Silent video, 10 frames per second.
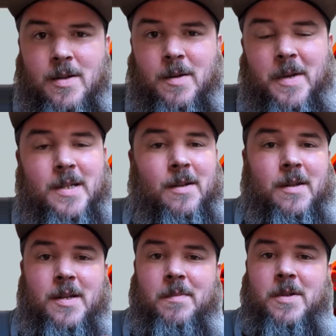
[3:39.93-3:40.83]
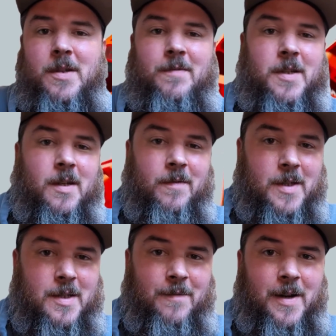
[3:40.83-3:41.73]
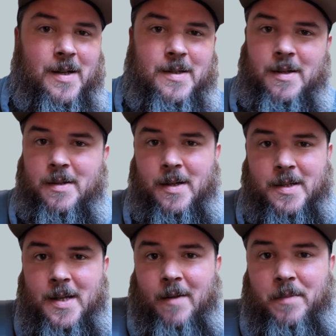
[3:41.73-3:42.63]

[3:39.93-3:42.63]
So based on the demos I've seen of this device, it does have